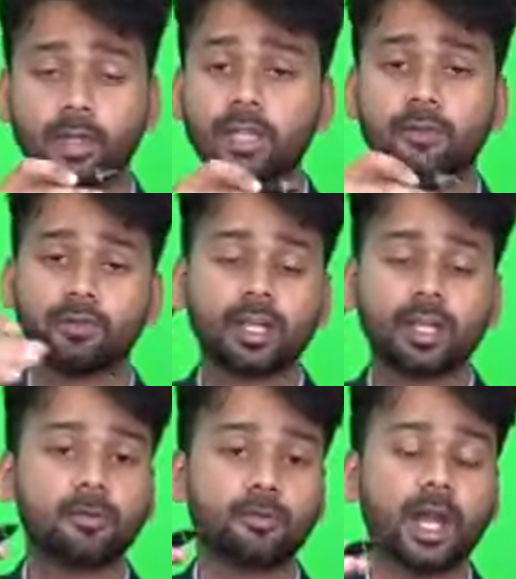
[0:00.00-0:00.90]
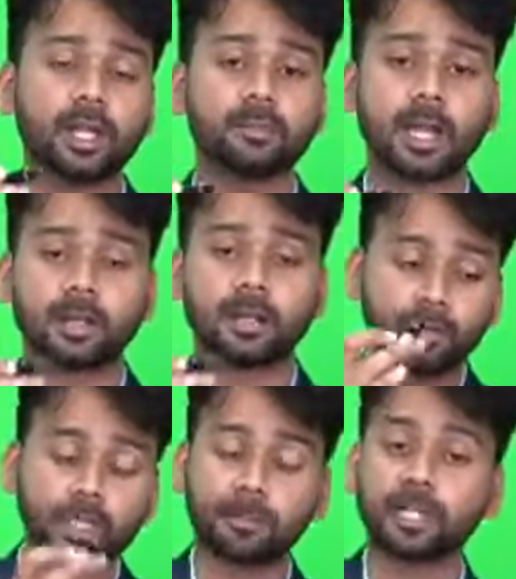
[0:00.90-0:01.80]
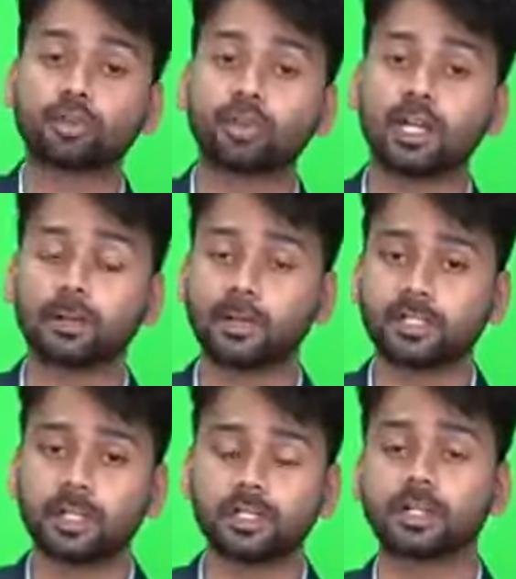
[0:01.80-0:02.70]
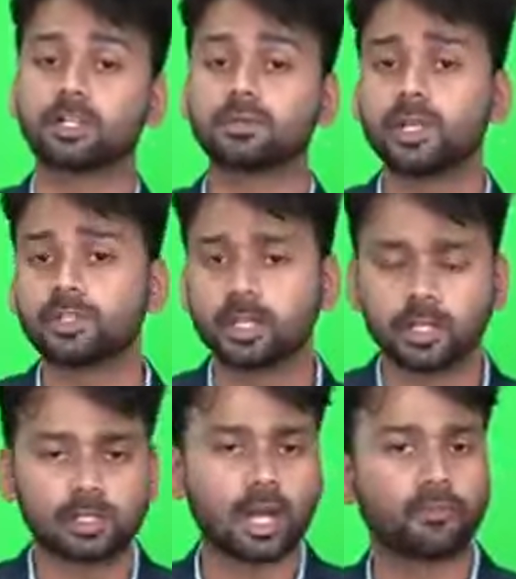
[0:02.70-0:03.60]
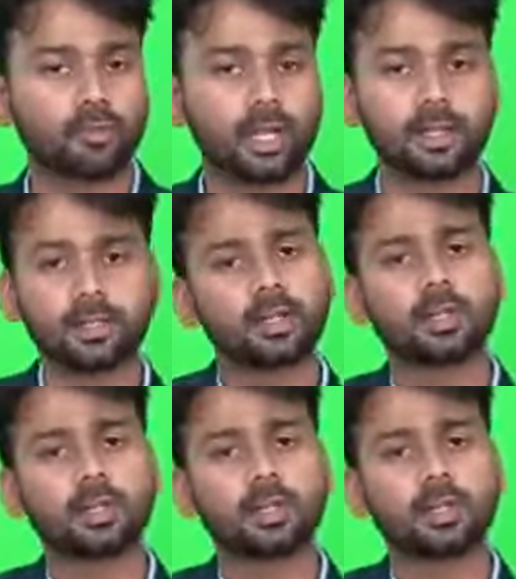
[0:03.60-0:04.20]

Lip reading: in a very wide manner with pictorial representation it is mentioned it is harmful and